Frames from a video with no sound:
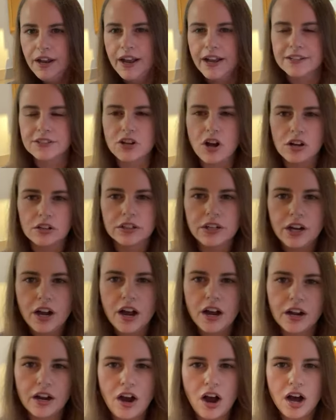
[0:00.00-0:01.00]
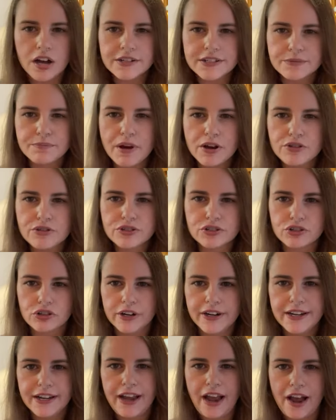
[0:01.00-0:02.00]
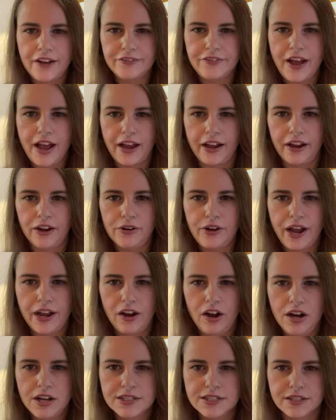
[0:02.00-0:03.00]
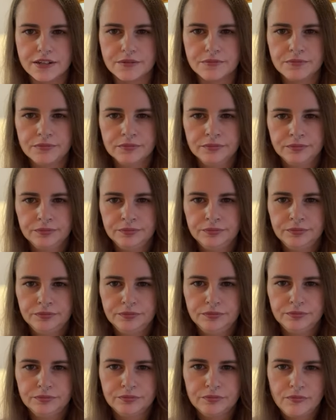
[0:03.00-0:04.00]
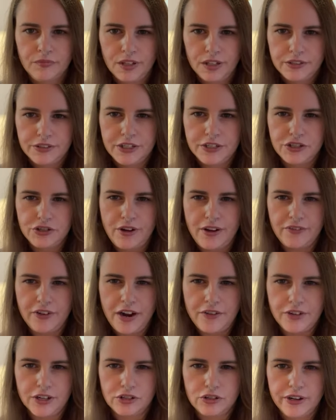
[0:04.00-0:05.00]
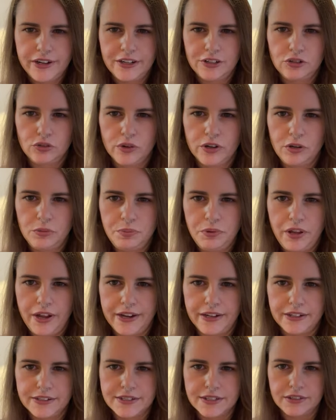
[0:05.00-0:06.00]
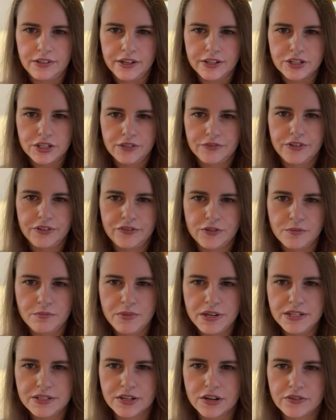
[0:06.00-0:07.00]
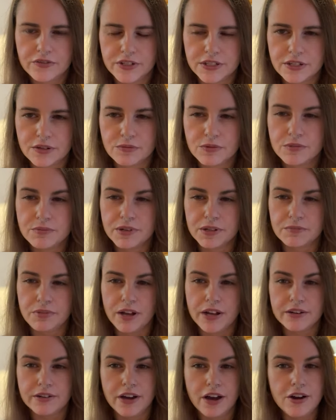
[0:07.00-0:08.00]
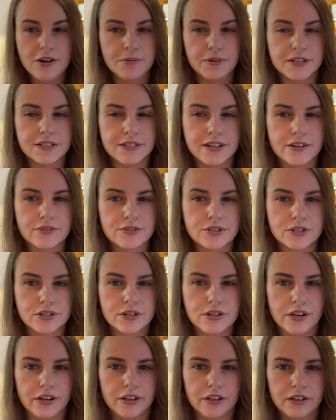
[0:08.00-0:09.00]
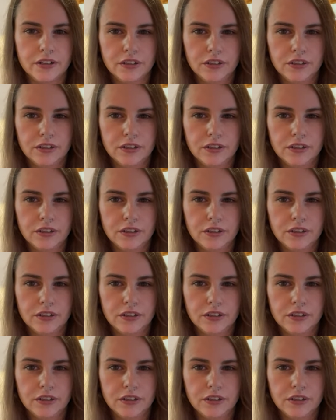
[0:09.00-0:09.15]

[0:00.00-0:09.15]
It's called Cosmos Greek Cafe. Okay, awesome. Did you ever have a Greek grill plate? It's a collection of different meat servings on one big plate. No, but it sounds good.